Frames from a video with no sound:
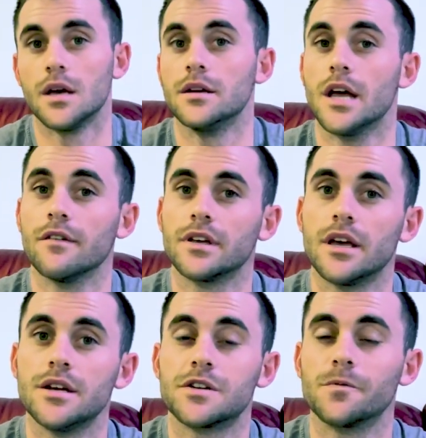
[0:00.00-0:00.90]

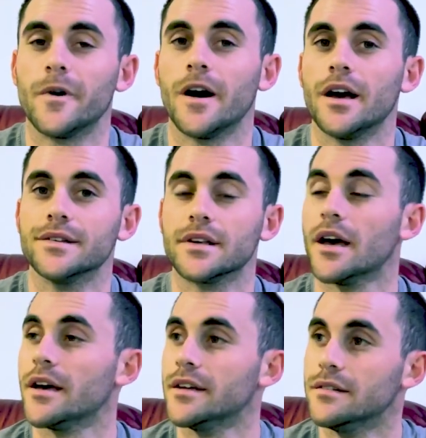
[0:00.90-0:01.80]
Navigation wise,
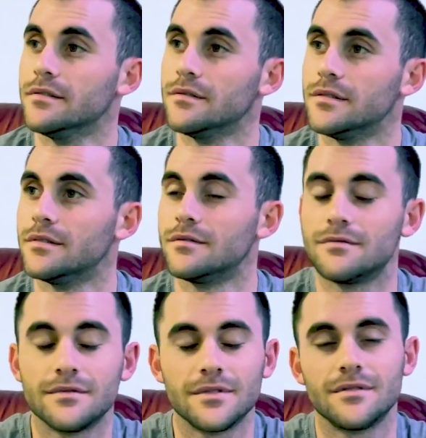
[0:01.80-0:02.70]
I
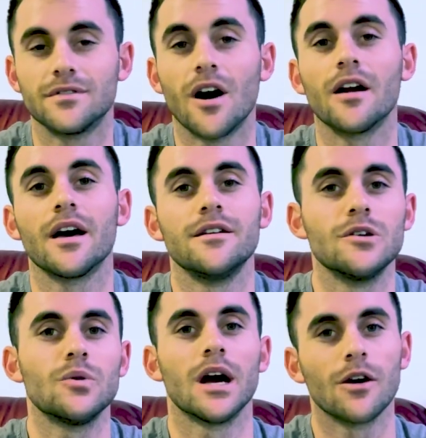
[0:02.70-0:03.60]
thought I
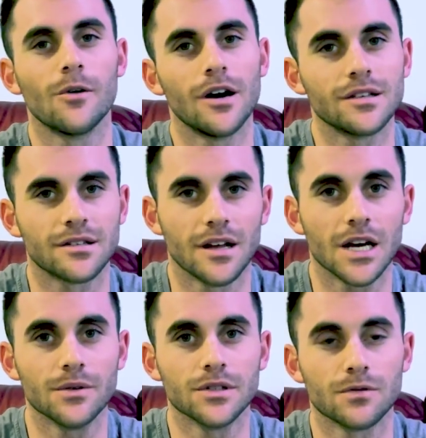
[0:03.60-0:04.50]
knew where I was and I
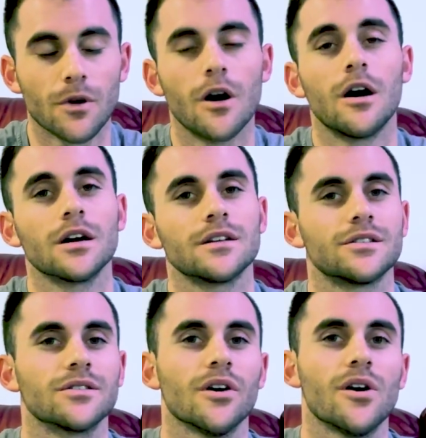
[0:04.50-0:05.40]
was wrong.
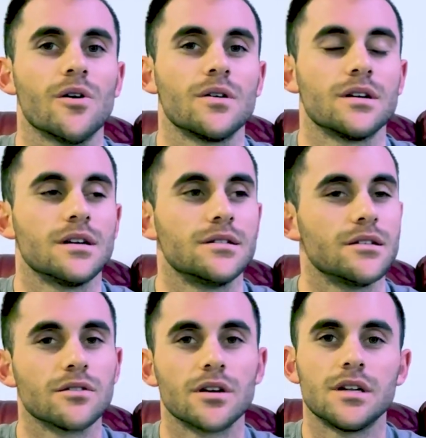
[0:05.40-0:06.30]
So it's
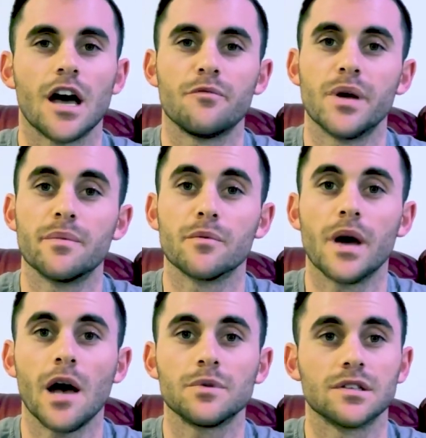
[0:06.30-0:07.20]
either good to have paper
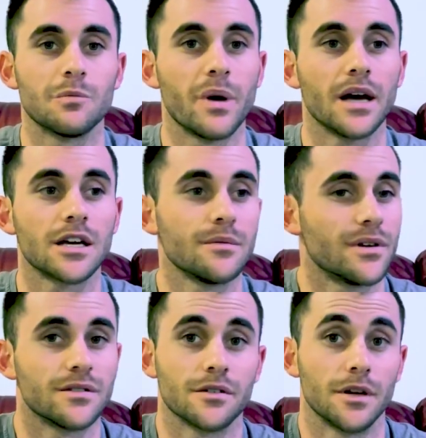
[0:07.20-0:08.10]
maps as a backup
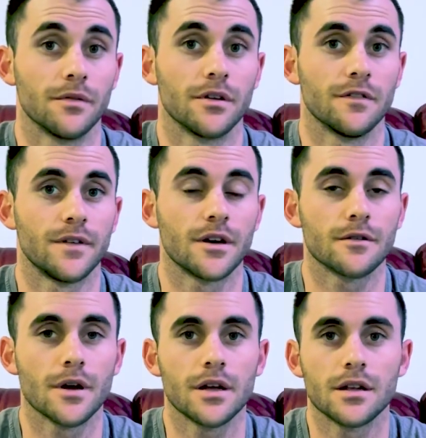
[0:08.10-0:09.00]
because they're never going to fail,
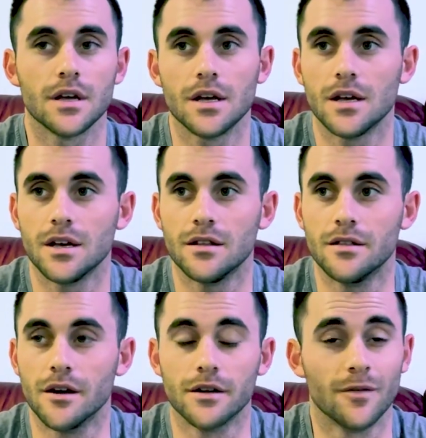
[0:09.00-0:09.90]
right?
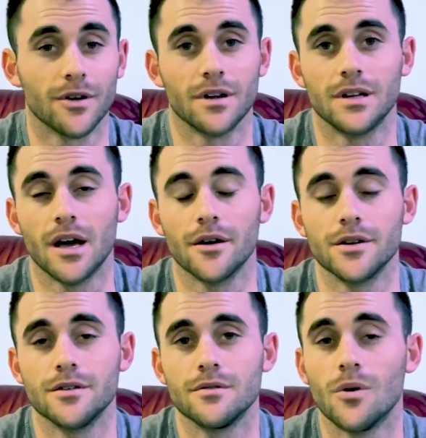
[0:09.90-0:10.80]
They're never going to die on you.